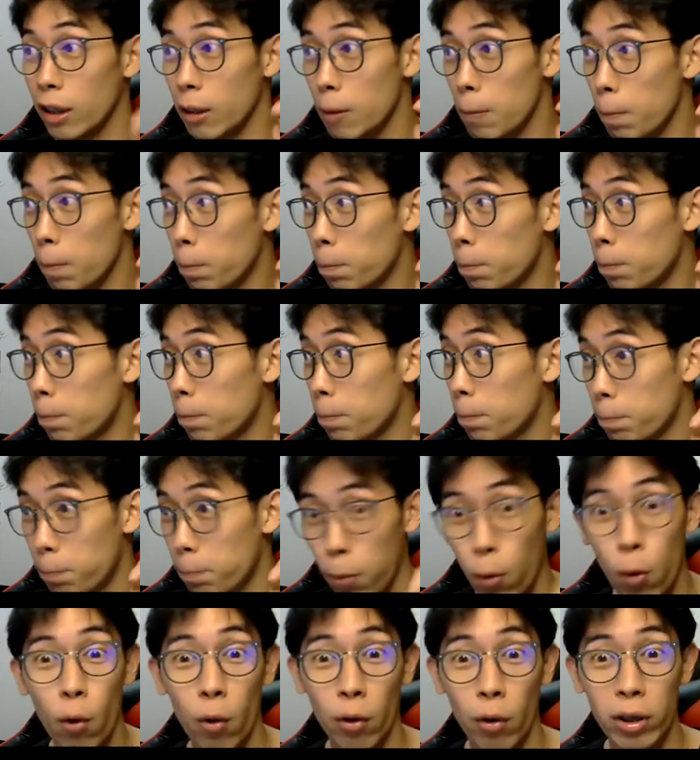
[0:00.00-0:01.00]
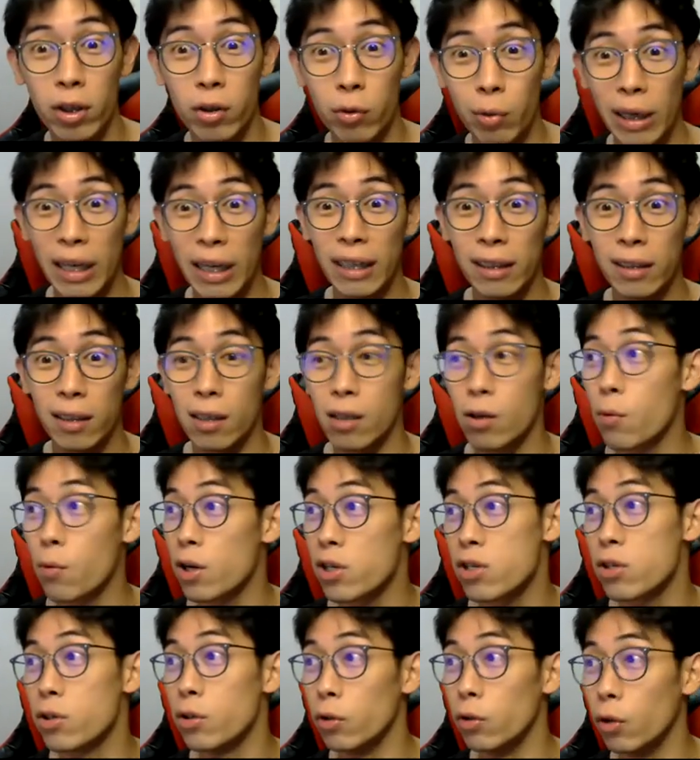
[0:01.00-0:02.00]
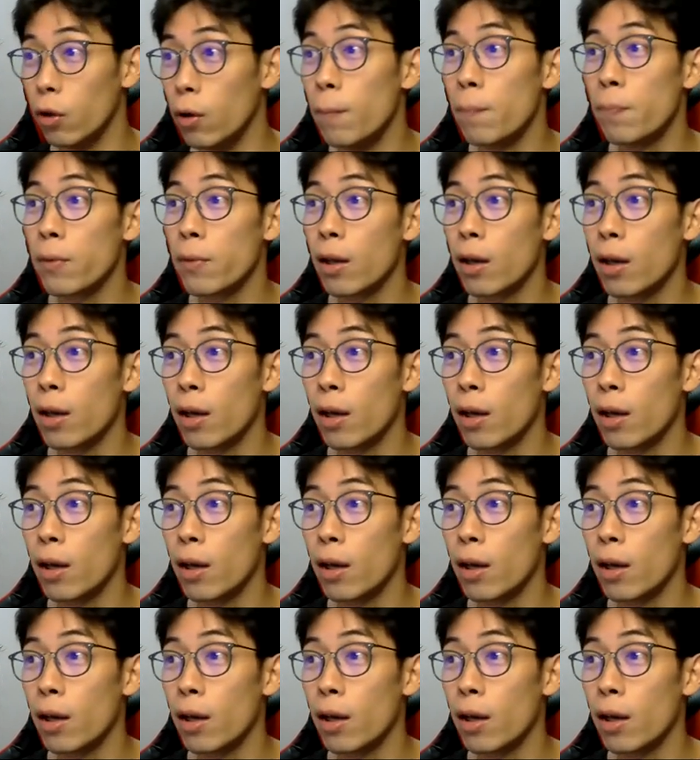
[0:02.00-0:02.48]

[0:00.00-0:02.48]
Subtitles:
in point-related question, you know.